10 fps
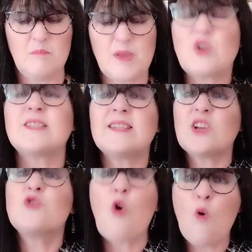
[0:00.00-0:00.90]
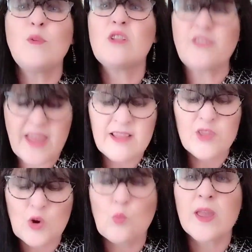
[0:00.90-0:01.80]
Because it's a normal thing
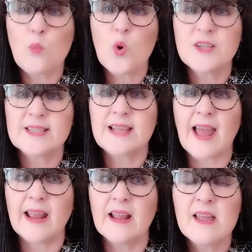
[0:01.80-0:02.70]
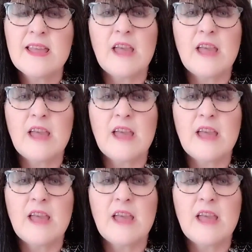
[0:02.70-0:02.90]
that we would say.